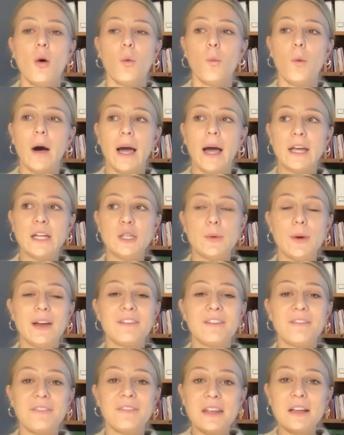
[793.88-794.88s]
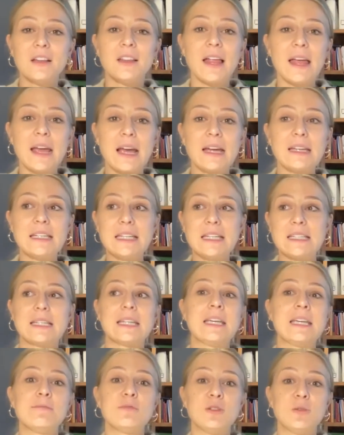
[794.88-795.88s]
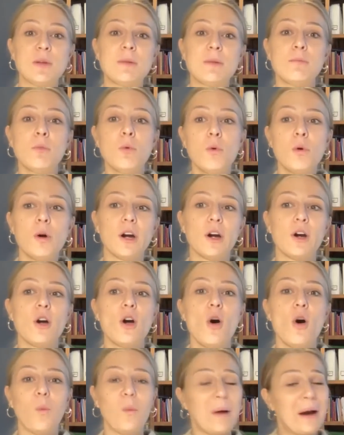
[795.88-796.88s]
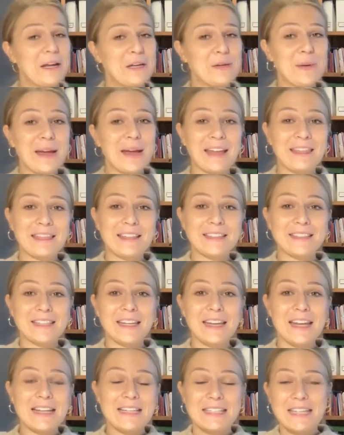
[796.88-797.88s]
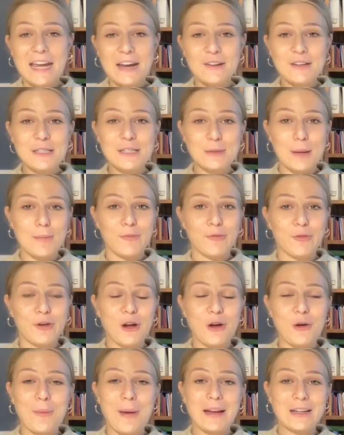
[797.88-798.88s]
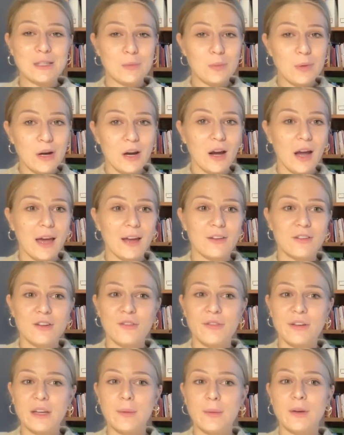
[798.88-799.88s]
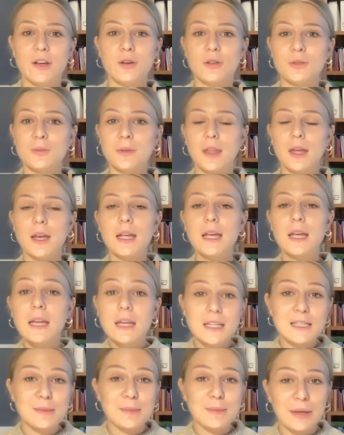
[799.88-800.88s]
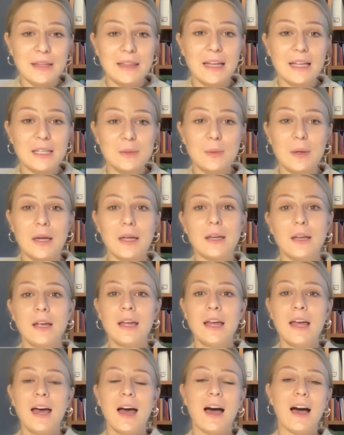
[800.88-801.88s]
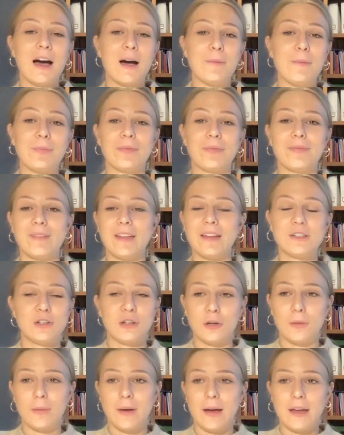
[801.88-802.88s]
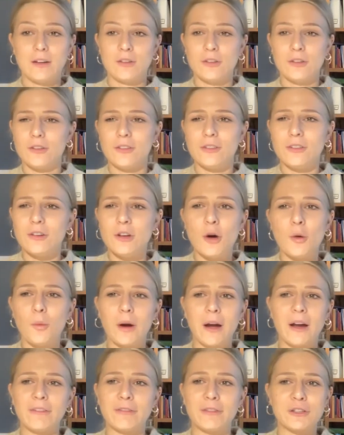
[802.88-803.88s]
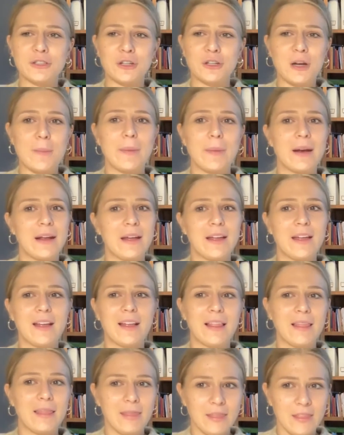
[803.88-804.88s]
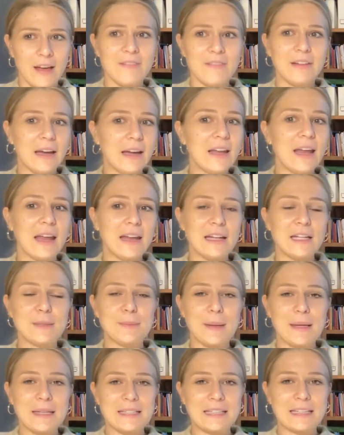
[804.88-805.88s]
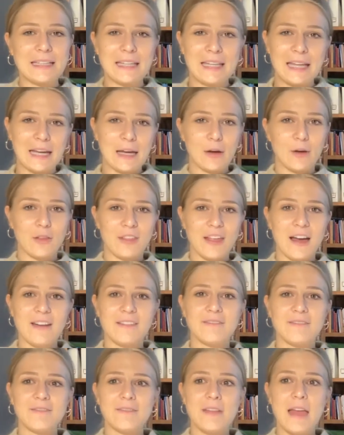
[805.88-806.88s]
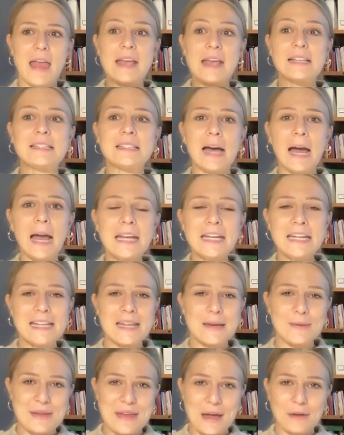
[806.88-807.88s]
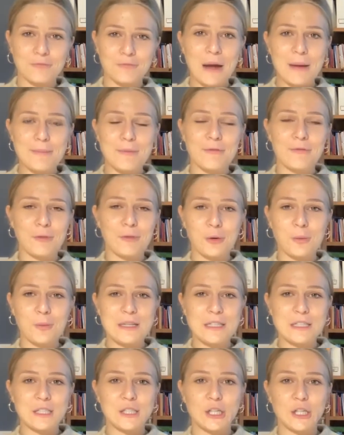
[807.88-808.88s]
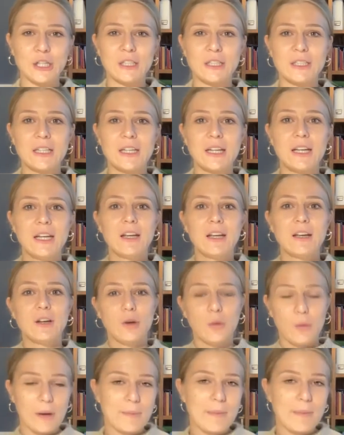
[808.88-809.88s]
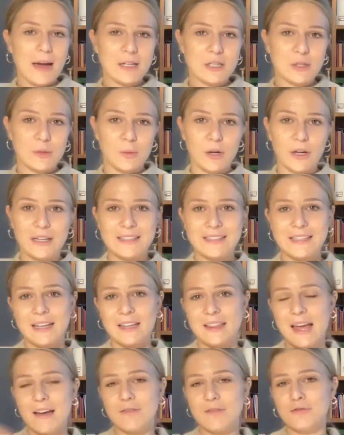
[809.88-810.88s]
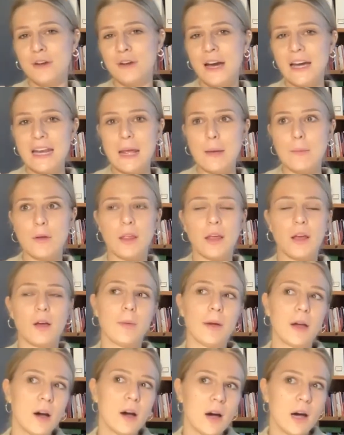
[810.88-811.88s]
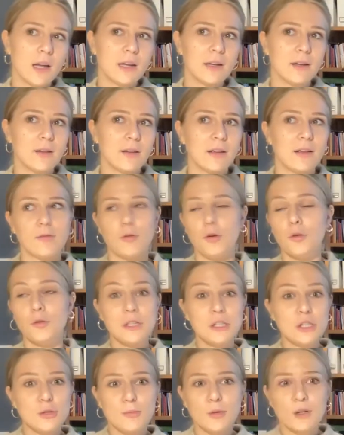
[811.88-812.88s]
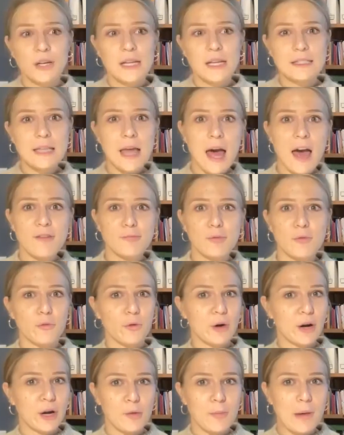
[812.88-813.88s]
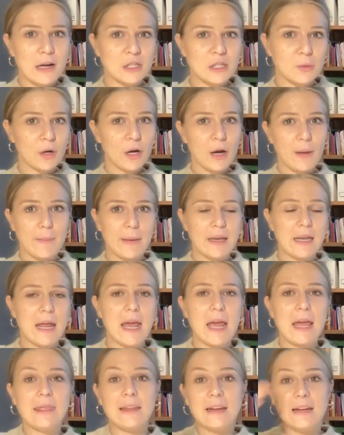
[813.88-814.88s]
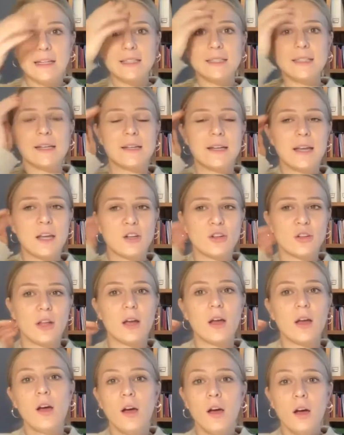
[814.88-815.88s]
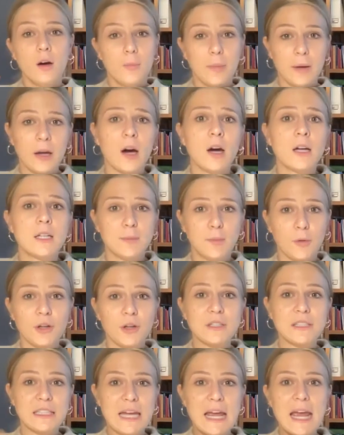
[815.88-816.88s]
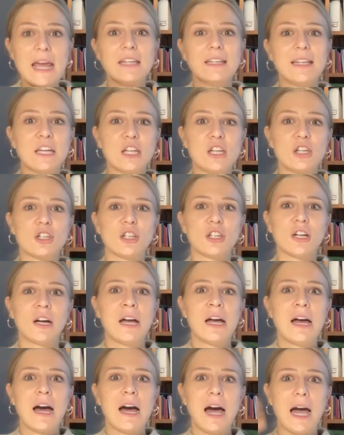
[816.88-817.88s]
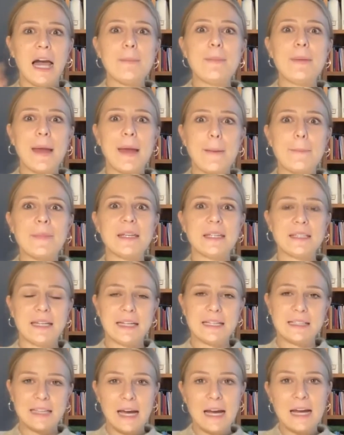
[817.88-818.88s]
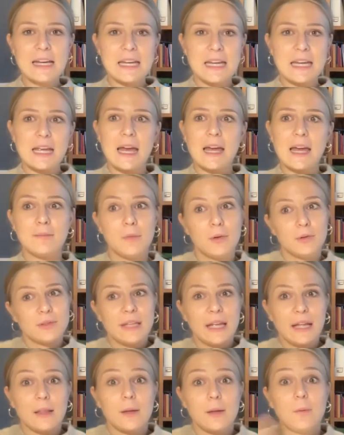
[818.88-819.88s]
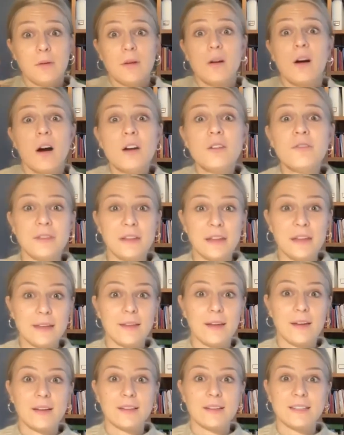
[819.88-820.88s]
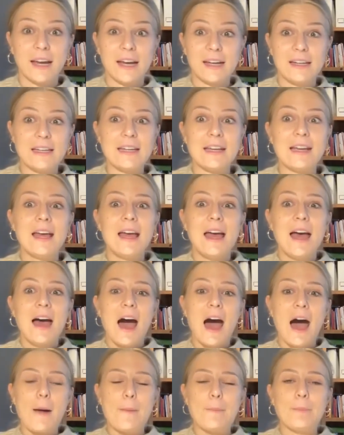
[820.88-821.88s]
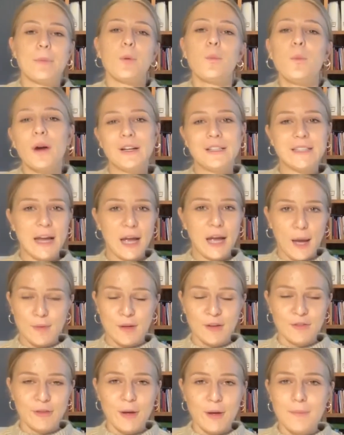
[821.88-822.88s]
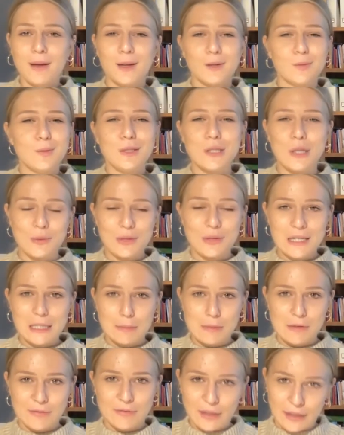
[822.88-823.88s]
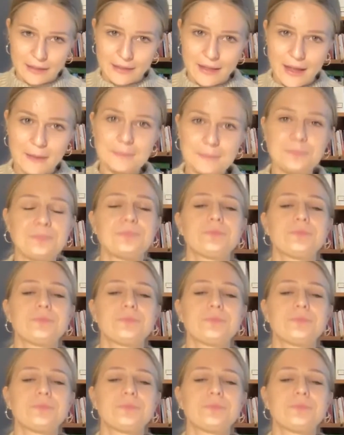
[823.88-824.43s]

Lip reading: Why do I feel like I need to keep doing more? Why do I get the Sunday scaries right before I go back to work? I don't know if anyone knows what that is, but that's what a term, I don't know where I first heard it, but I love it. And it's basically like that anxiety that we get right before we start going back to work. It's like that Friday and we're like, oh my God, only 2 more days left before I go back to work on Monday. And then it's Sunday and you're like, oh my God, tomorrow's the day. And like, you're hyping up this anxiety, and most likely we are feeling that anxiety. But where is that coming from? Because we don't need to be feeling that.